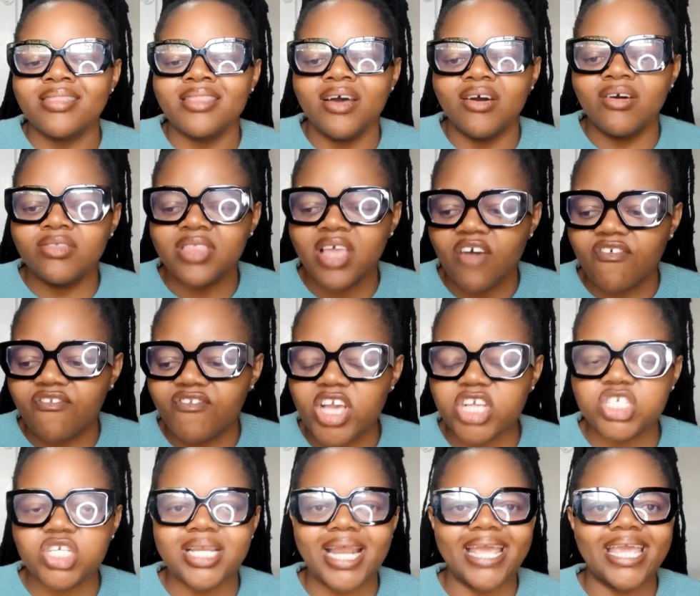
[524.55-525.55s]
The
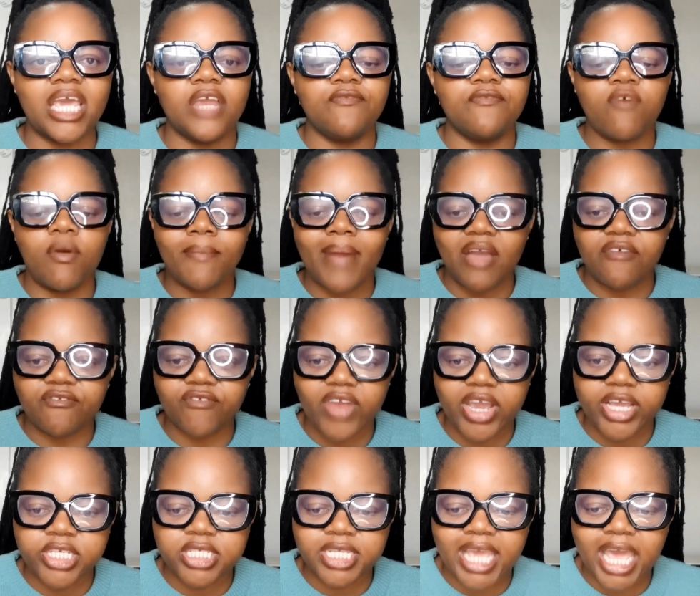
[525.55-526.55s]
affection I get from my
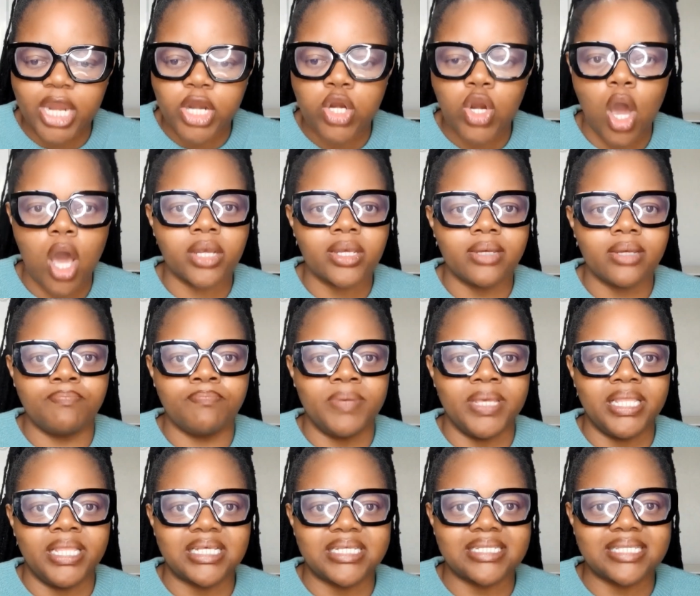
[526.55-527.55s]
friend cannot
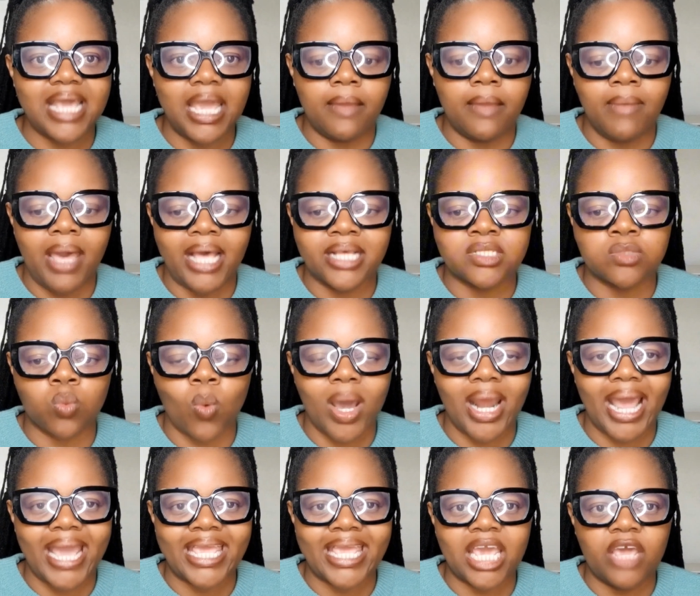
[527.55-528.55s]
be the same as
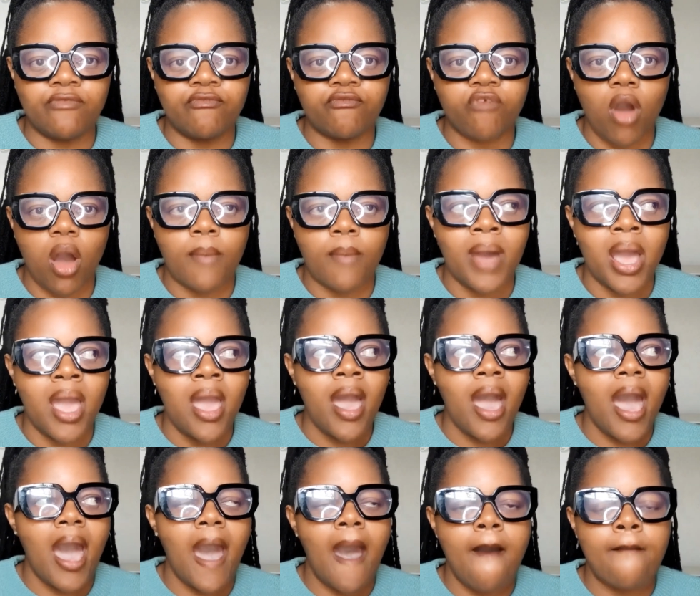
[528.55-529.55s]
what I get from
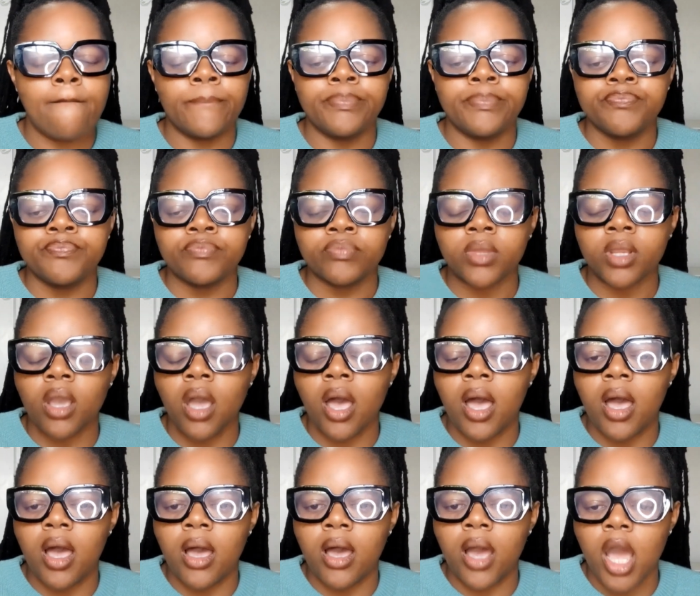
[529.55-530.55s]

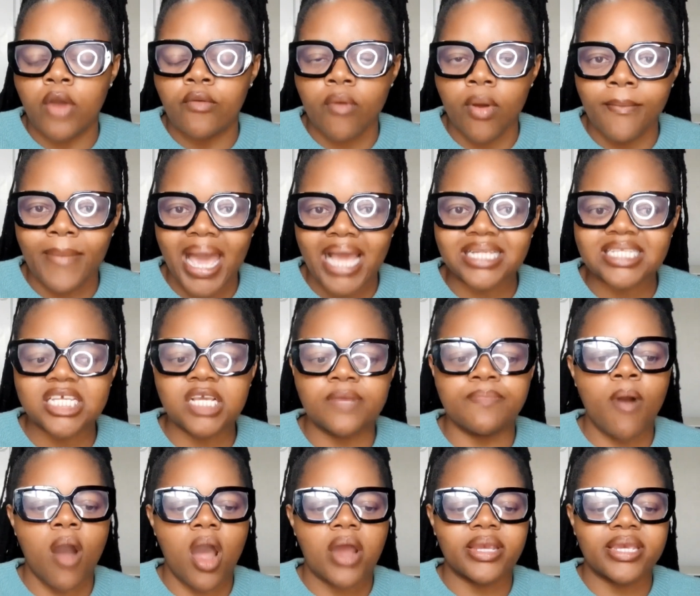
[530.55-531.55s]
a
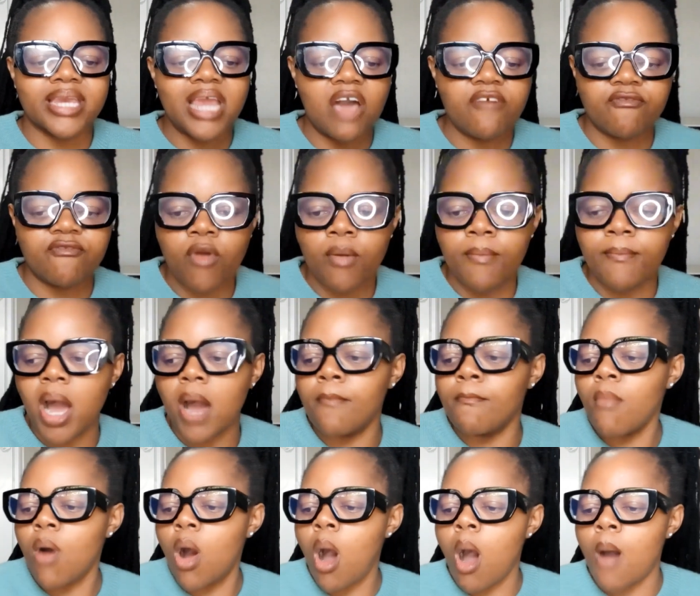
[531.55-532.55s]
romantic partner, from my
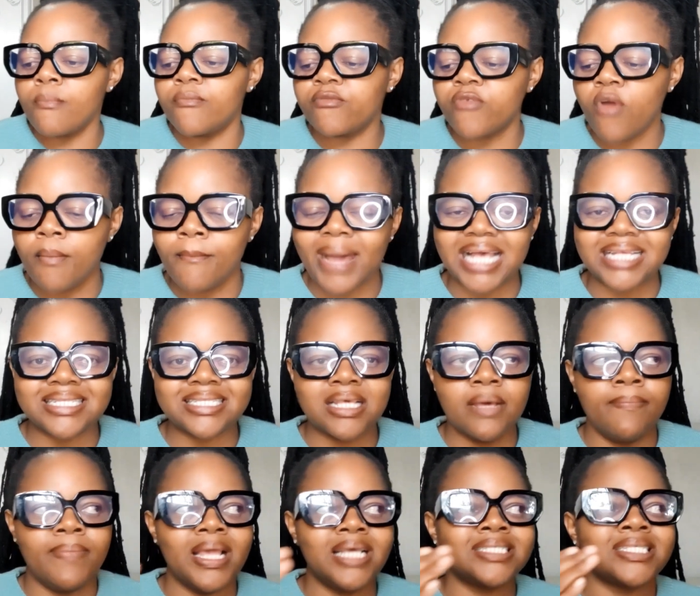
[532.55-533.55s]
mom, from my
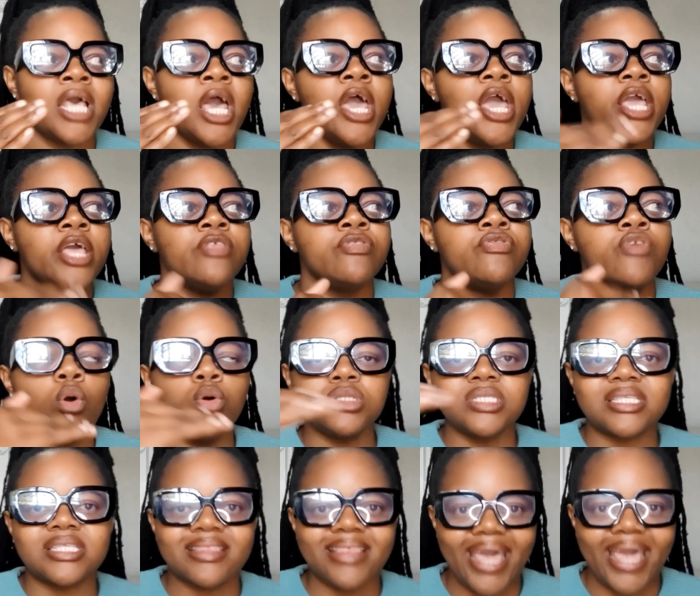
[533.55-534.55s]
siblings.
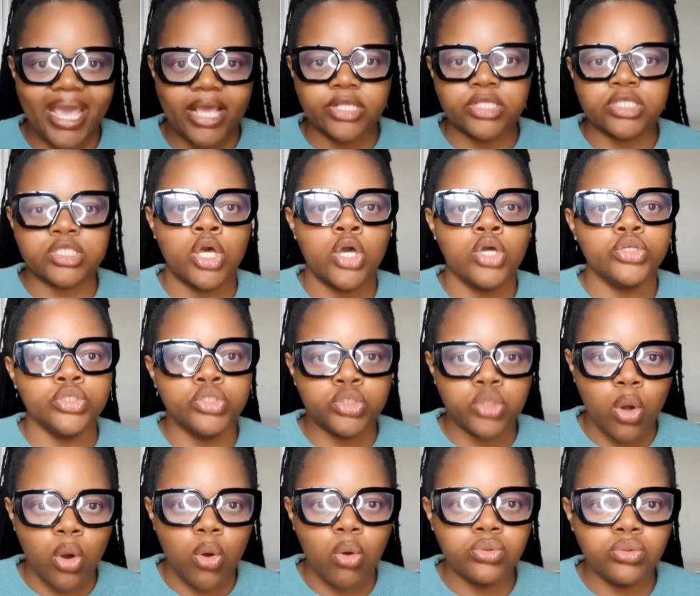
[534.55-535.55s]
Those things
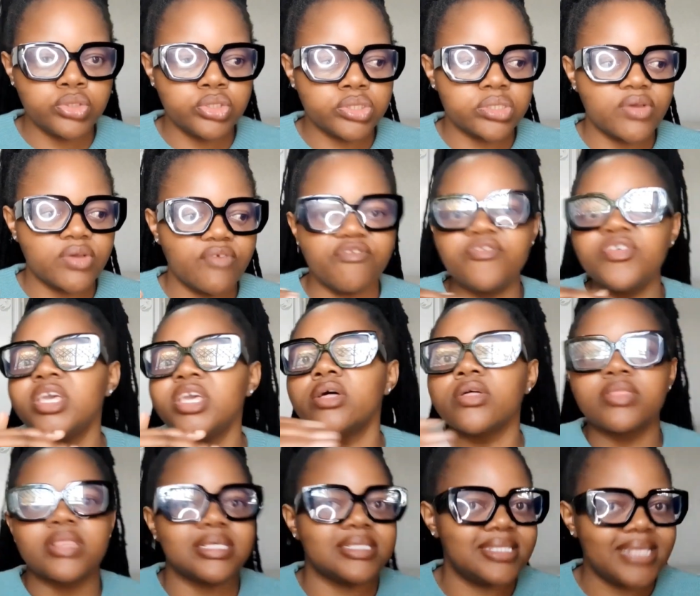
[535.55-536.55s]
don't
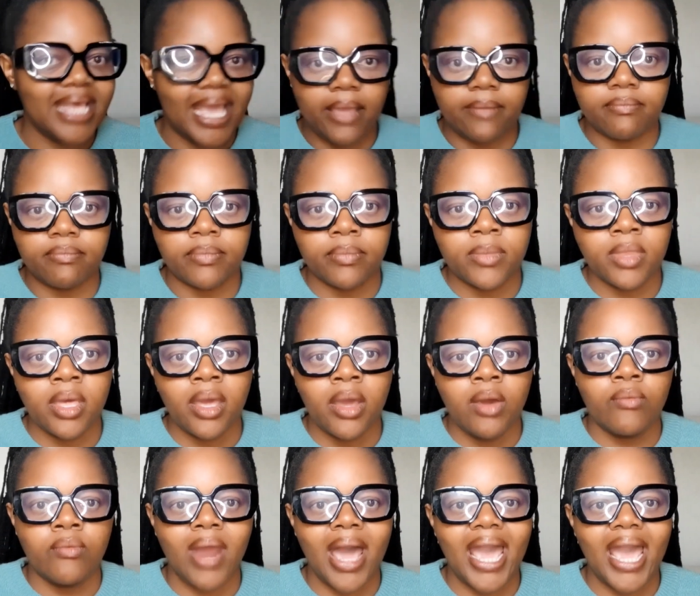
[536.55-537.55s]
feel the same,
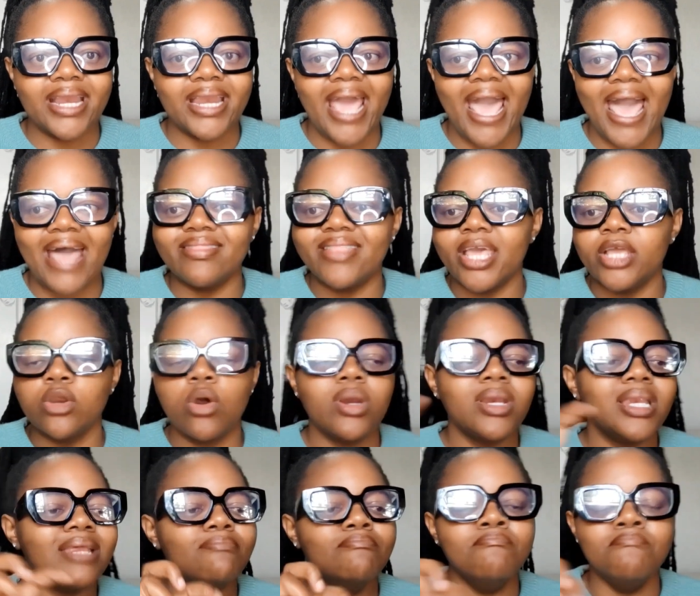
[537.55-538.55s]
right? And they
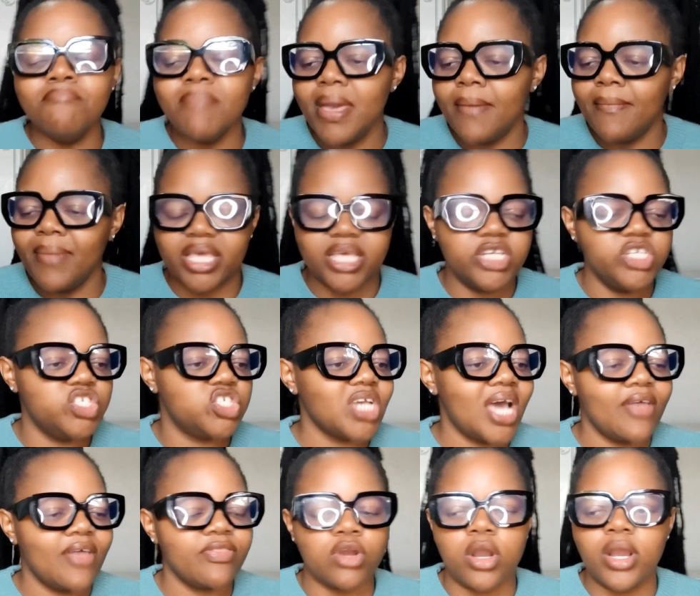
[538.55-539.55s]
don't mimic each
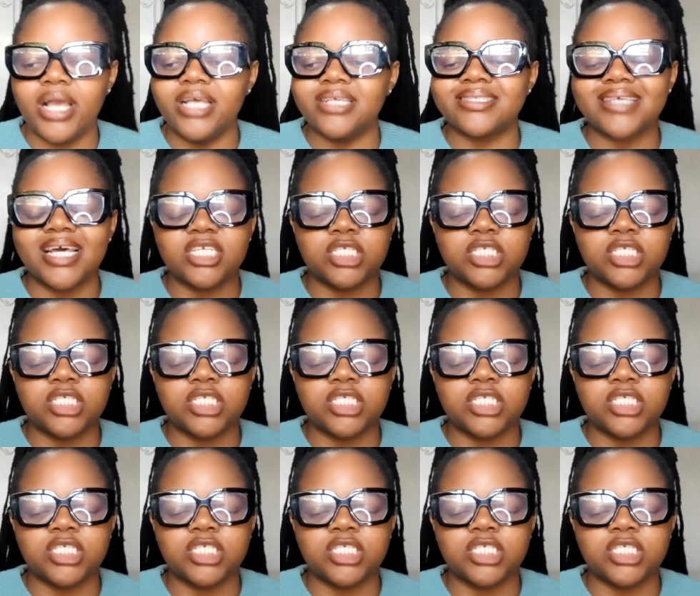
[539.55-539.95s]
other in